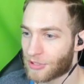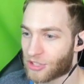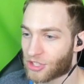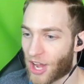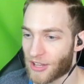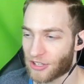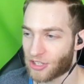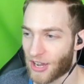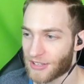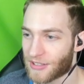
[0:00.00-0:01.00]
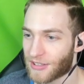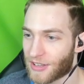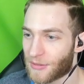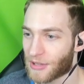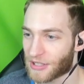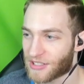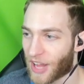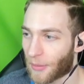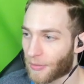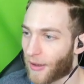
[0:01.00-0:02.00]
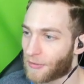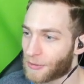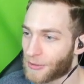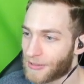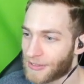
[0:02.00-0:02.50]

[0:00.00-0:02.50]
Shot the chest with a sniper rifle.